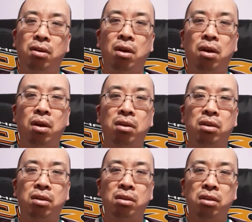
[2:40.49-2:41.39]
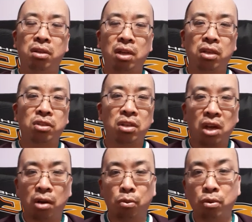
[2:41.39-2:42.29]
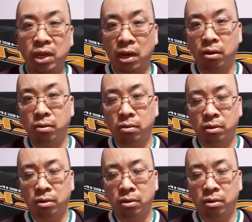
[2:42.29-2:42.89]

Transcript: on Ducks' inaugural year,